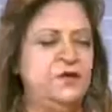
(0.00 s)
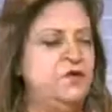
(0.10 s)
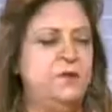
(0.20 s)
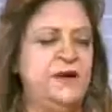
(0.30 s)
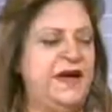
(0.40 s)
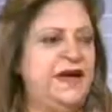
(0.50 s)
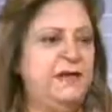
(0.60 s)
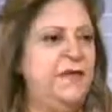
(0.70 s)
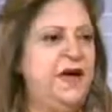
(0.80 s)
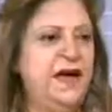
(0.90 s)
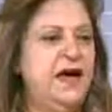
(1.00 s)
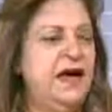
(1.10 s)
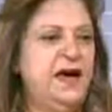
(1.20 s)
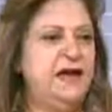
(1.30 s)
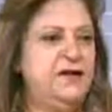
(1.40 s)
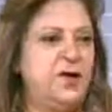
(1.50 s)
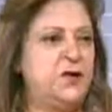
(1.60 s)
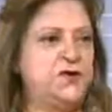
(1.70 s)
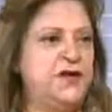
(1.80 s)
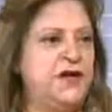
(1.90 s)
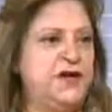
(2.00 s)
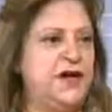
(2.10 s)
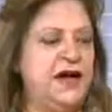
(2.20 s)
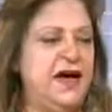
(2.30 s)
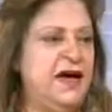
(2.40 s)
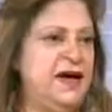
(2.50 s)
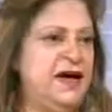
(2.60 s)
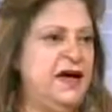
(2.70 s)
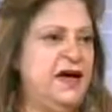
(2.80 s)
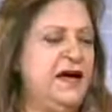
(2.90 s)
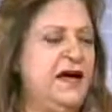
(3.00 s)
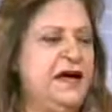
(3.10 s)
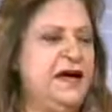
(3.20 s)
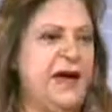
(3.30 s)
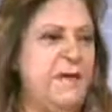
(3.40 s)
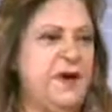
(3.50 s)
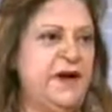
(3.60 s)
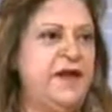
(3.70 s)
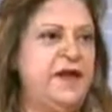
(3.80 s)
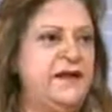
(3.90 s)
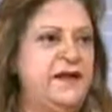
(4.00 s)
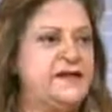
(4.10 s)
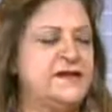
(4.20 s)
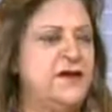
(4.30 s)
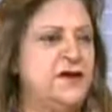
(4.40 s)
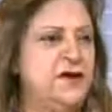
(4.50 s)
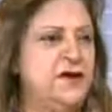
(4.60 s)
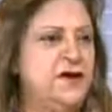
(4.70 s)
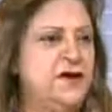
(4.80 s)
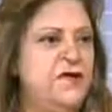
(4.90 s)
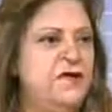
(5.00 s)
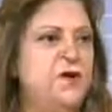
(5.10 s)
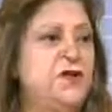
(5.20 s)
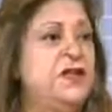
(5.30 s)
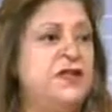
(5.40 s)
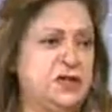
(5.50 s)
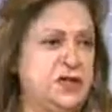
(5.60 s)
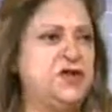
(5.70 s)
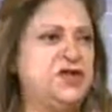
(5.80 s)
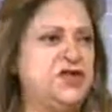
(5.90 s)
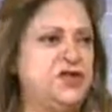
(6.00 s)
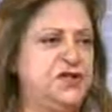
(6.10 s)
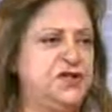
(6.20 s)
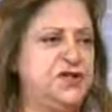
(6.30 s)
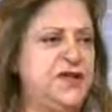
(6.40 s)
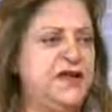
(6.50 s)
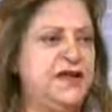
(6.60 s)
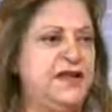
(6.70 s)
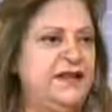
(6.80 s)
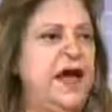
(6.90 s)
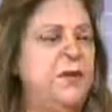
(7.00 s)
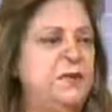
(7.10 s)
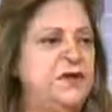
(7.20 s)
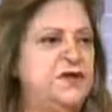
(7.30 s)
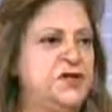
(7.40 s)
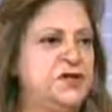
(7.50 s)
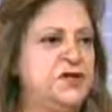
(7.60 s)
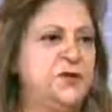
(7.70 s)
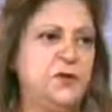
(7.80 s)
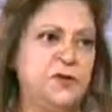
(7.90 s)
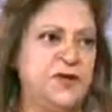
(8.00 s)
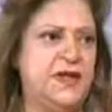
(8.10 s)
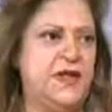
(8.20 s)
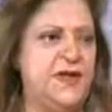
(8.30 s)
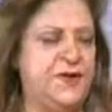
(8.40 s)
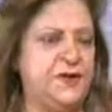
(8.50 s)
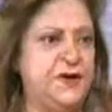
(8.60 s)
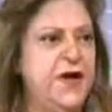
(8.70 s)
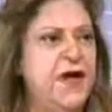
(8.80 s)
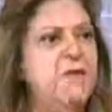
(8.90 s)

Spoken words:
I do blame Dr. Gaber Gad Nassar for the disasters that happened through the year.